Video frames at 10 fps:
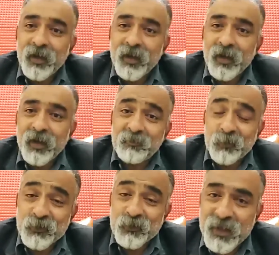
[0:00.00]
it
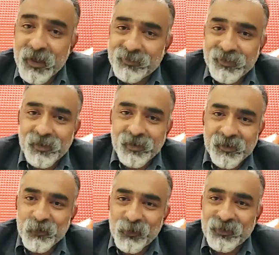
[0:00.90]
proves their theory,
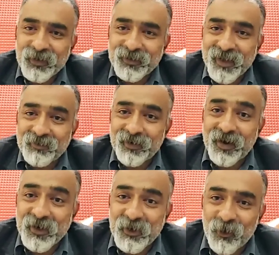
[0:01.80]
you know, that they were
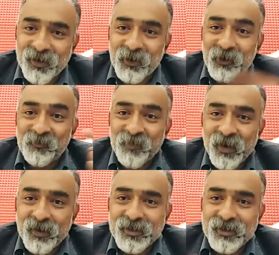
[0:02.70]
right all along,
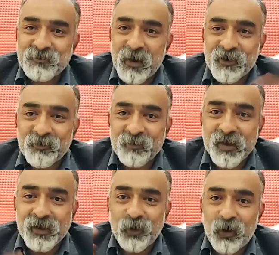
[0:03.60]
in spite of
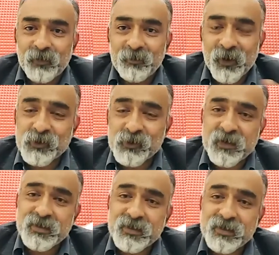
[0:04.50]
being wrong, because
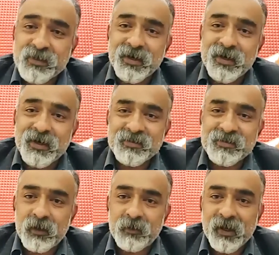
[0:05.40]
precedence
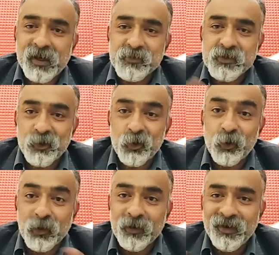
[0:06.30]
uh, becomes a
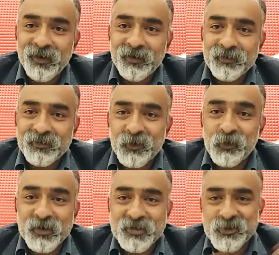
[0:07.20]
rule. The
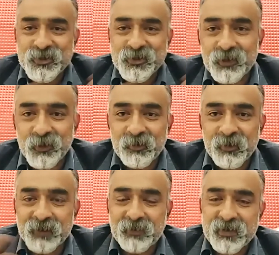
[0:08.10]
rule is not the rule,
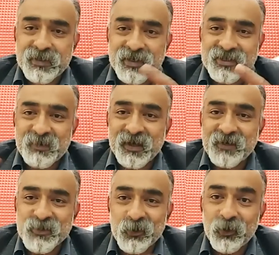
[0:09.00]
but the precedence
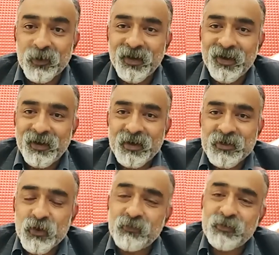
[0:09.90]
becomes the rule.
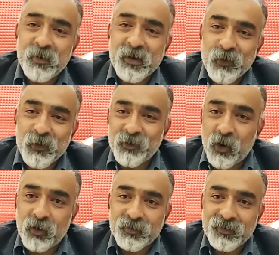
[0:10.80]
And so if they've been doing
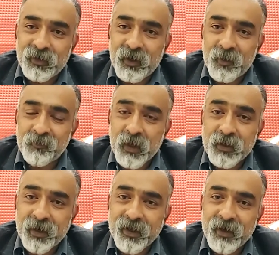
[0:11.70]
wrong um,
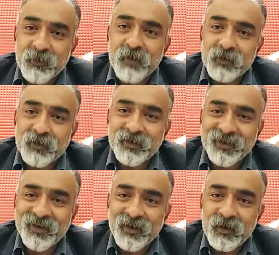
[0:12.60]
and getting away with
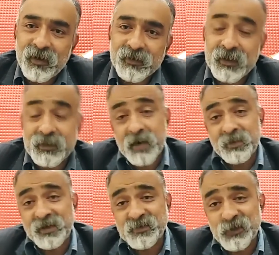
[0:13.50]
it, uh, then
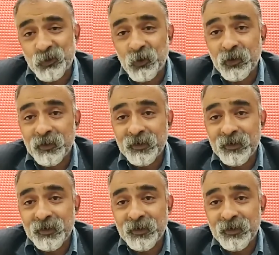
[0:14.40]
that becomes the rule.